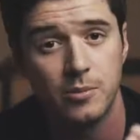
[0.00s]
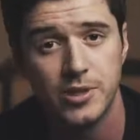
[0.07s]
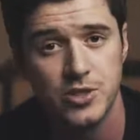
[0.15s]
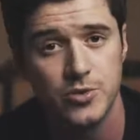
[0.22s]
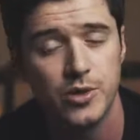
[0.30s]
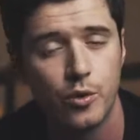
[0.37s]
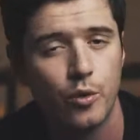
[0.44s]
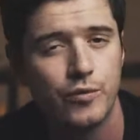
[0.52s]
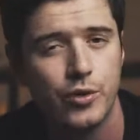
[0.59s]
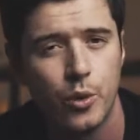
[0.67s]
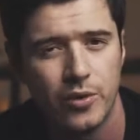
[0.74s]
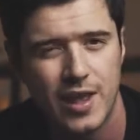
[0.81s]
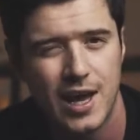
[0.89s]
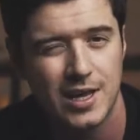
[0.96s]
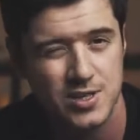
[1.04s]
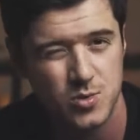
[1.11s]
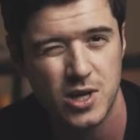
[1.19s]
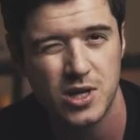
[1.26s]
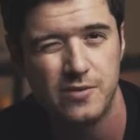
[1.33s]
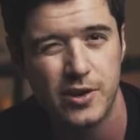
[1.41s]
I'll be doing a review on that as
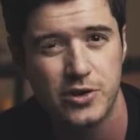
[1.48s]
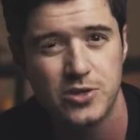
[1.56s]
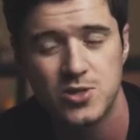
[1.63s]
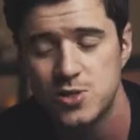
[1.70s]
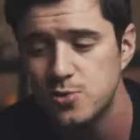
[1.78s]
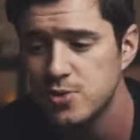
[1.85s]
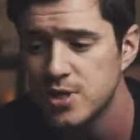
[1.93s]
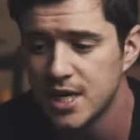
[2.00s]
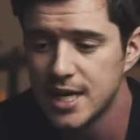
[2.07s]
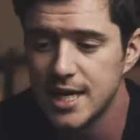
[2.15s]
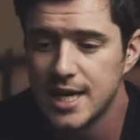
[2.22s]
well very soon.